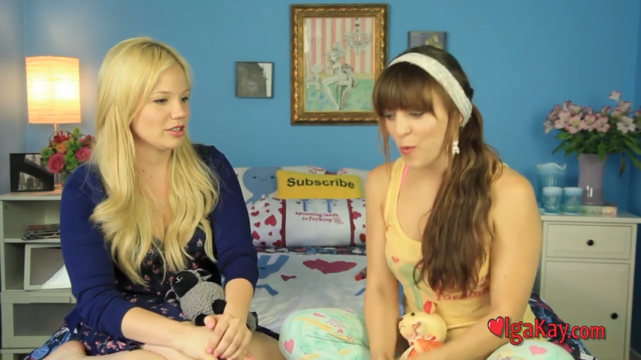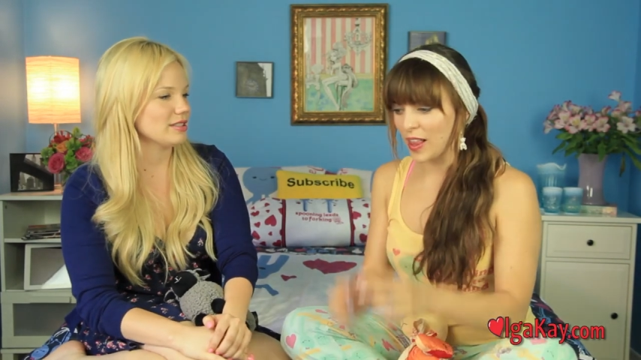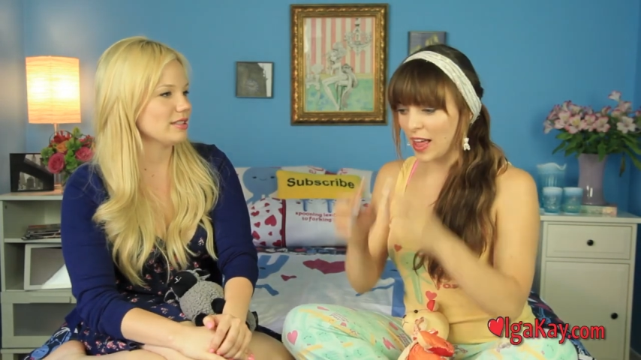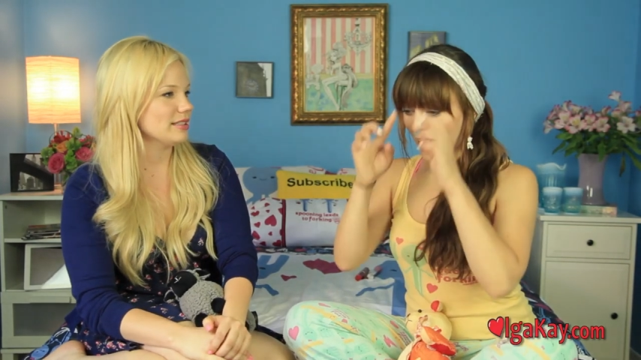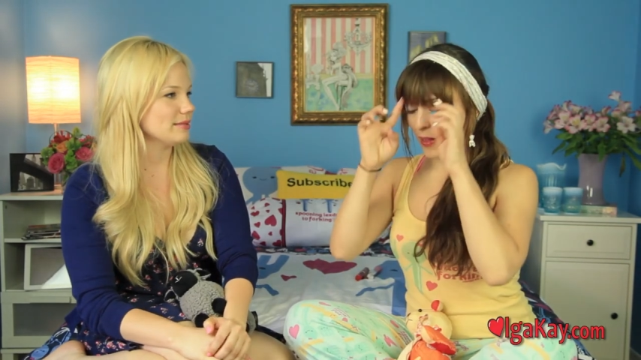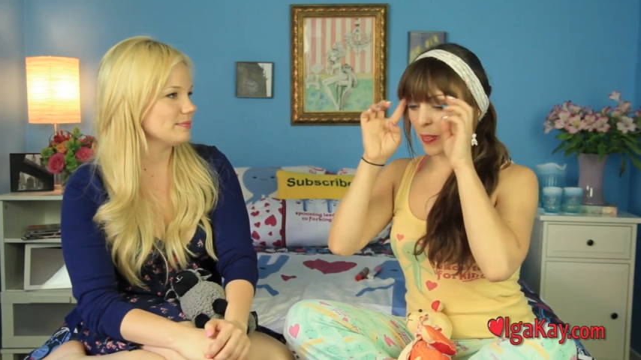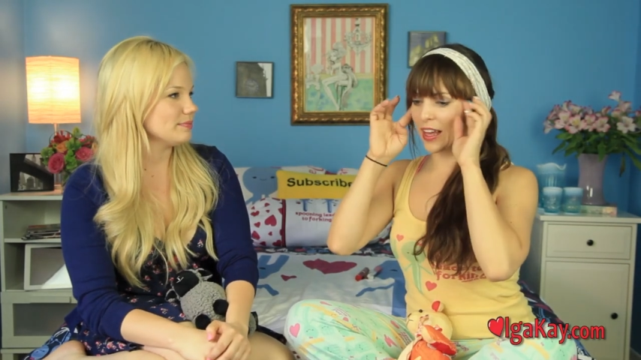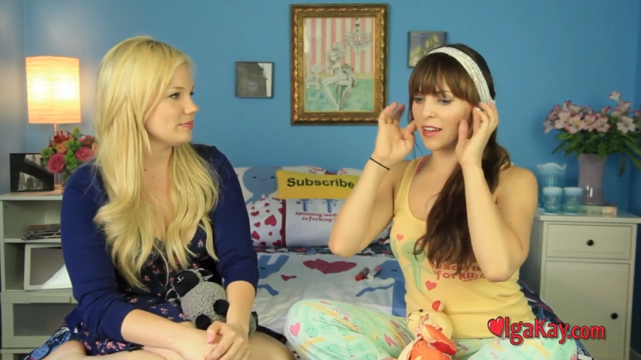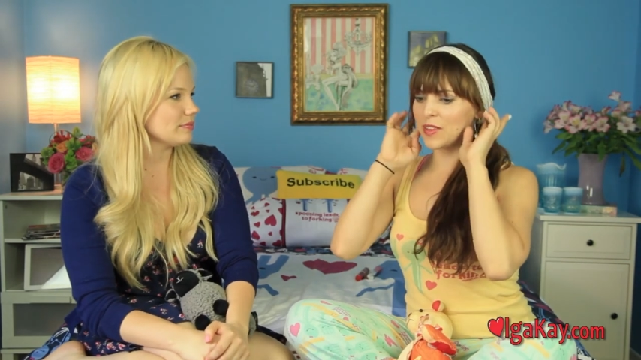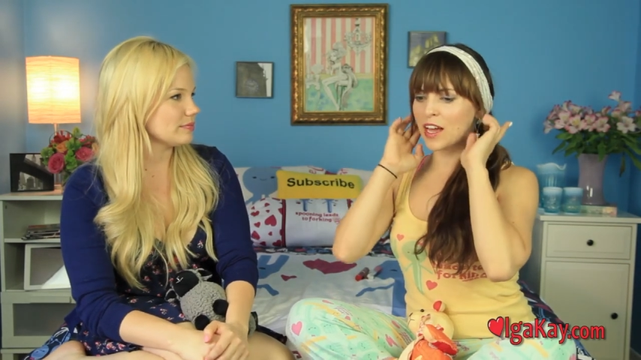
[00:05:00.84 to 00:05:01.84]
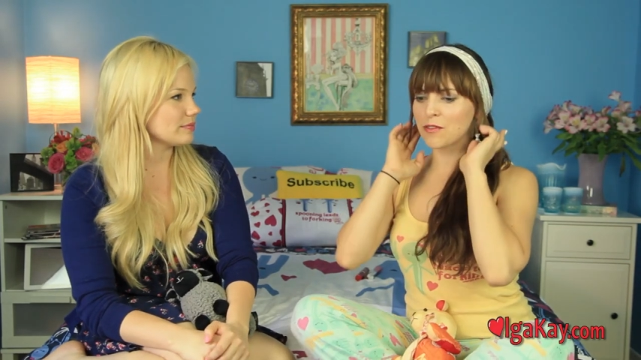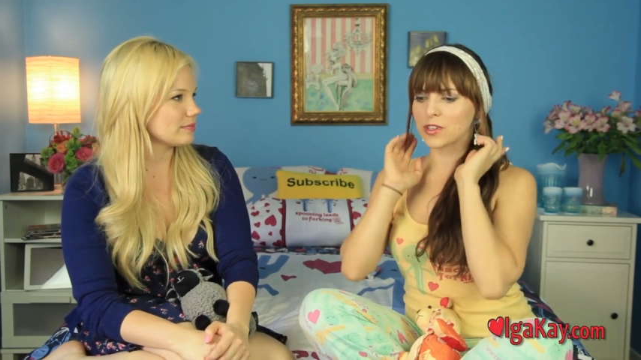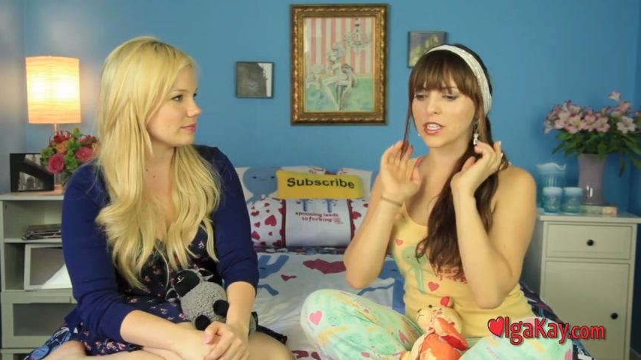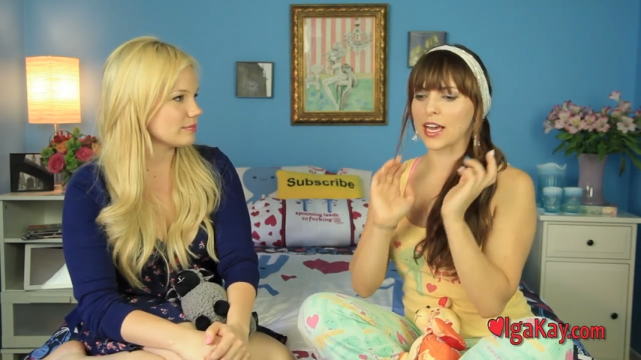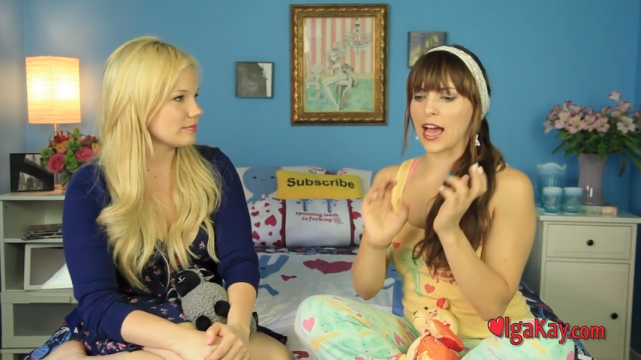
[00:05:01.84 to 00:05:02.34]
Speaker 1: your well, story? Well, um, uh,
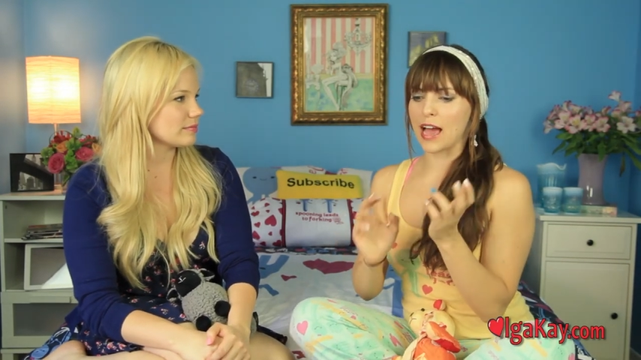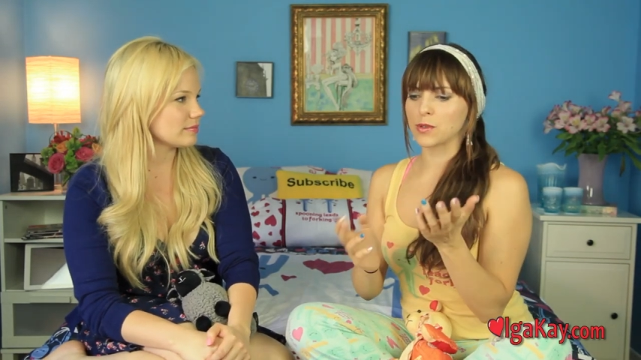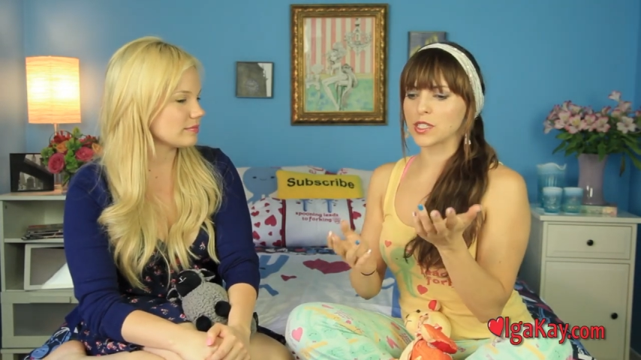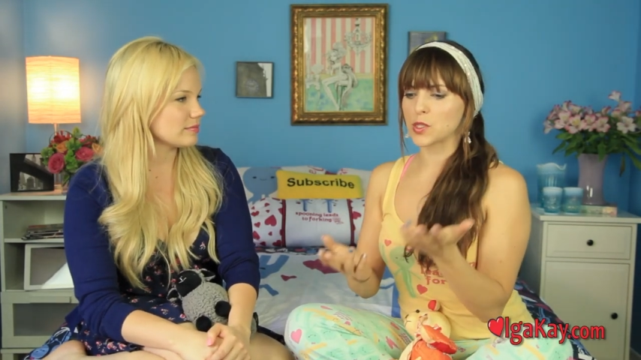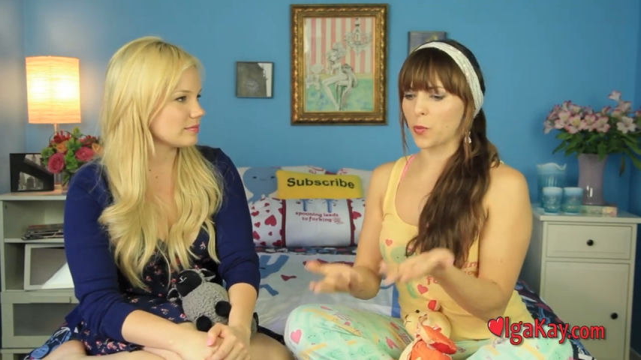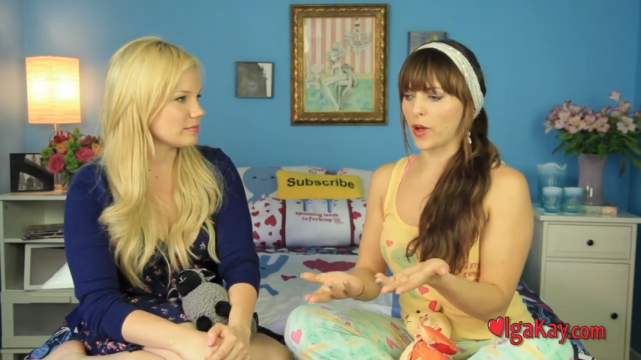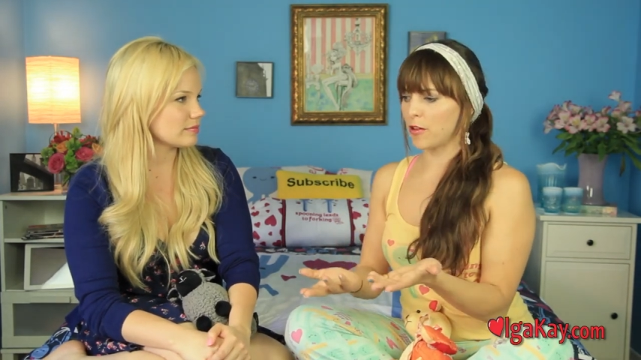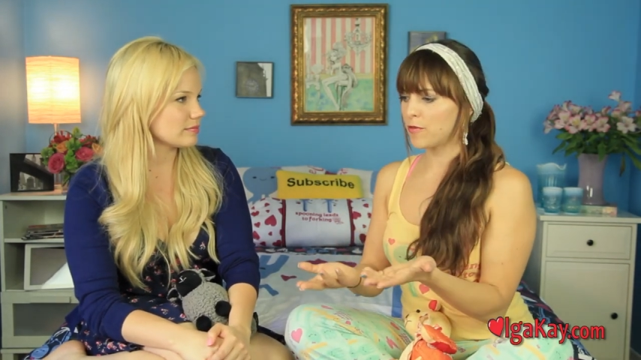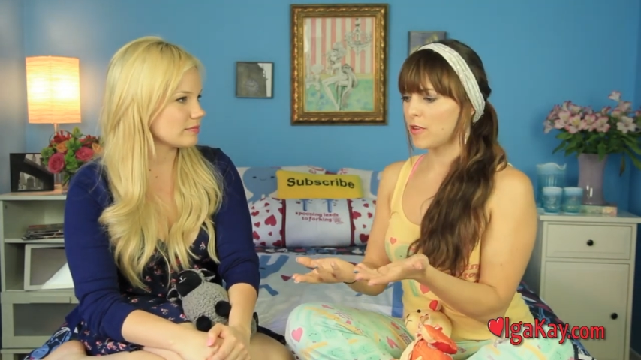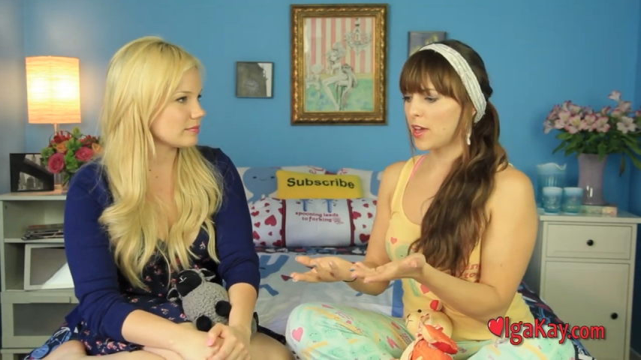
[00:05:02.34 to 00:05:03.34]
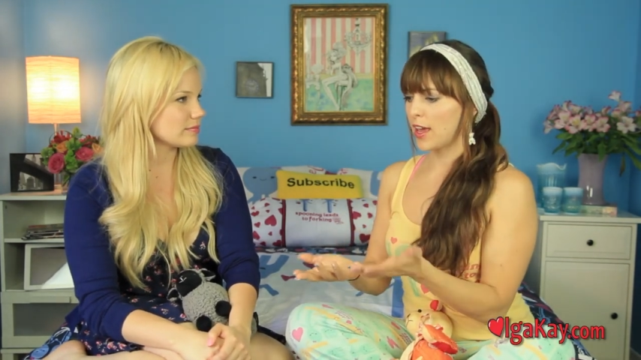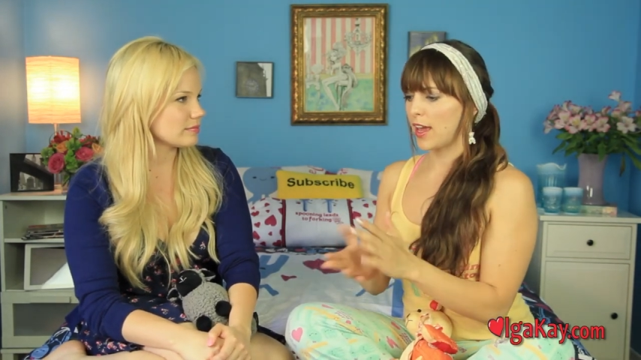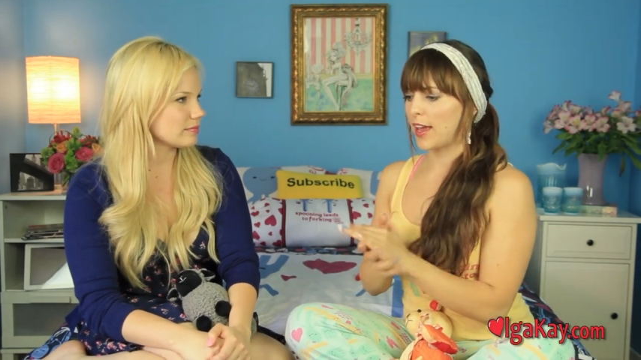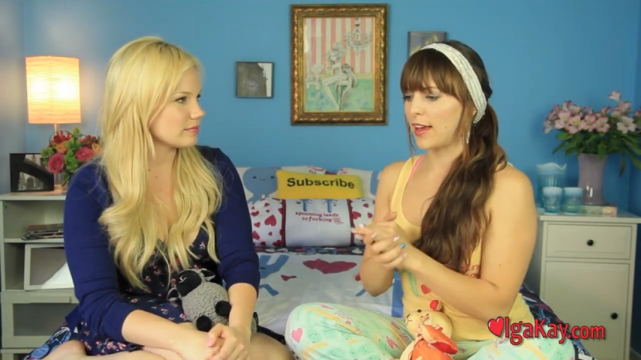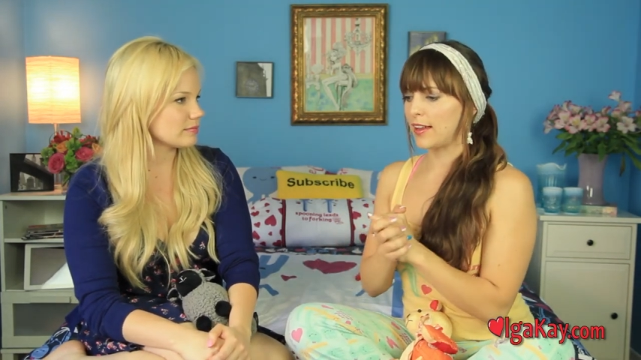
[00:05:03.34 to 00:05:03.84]
not really. I was twelve,
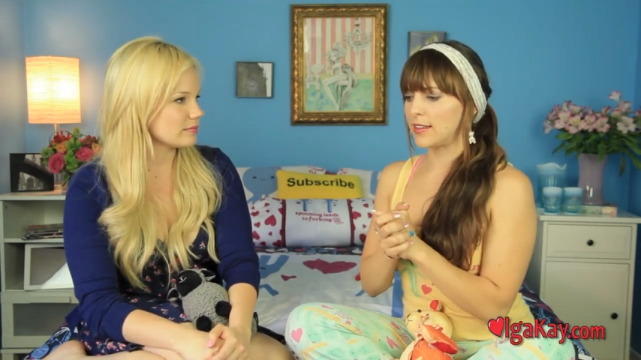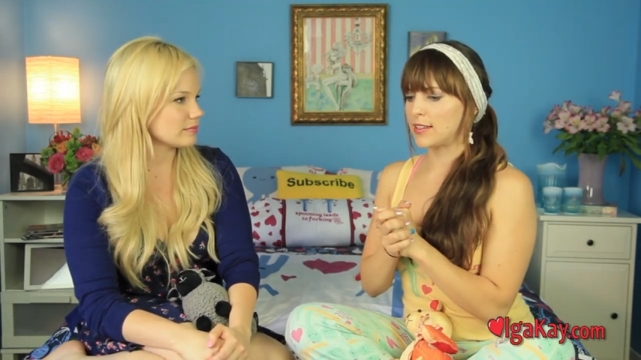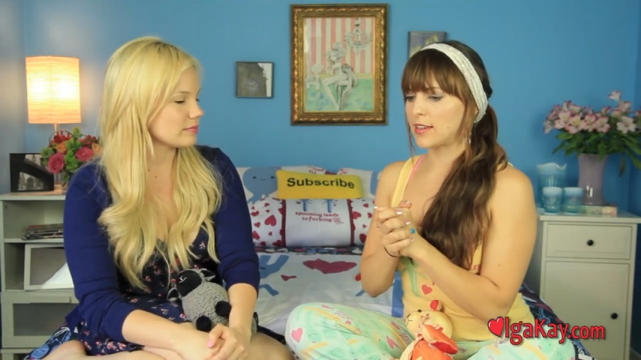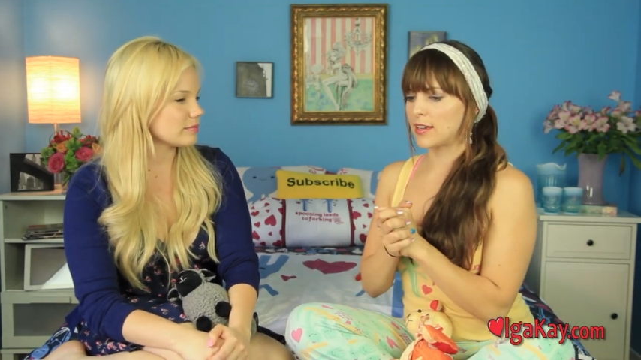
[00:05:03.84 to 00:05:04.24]
and